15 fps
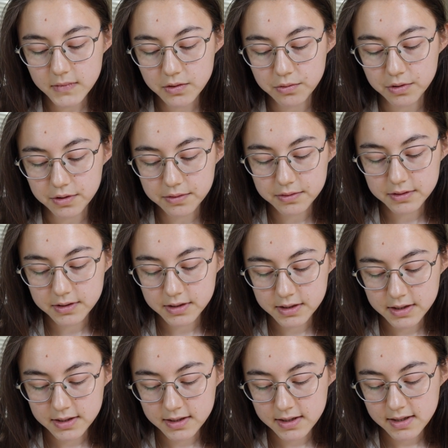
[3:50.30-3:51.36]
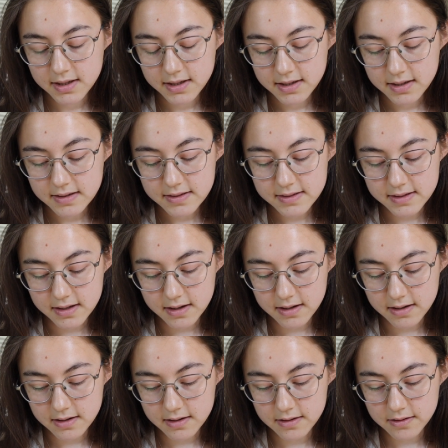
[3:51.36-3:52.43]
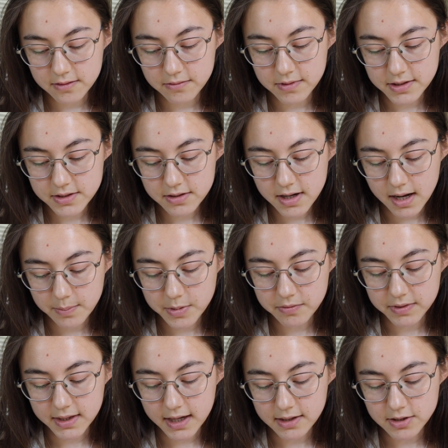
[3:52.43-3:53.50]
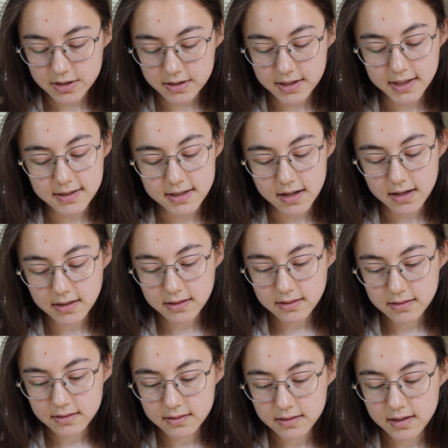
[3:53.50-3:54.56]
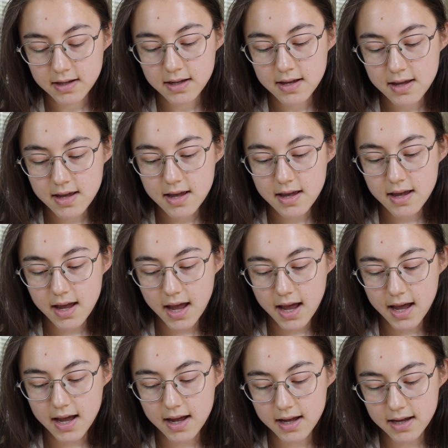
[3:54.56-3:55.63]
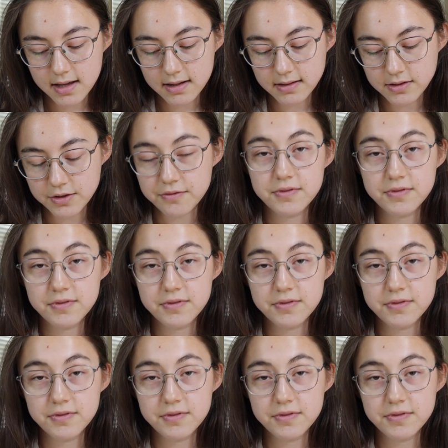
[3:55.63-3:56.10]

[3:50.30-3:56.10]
cool so once you're happy with that just click done and your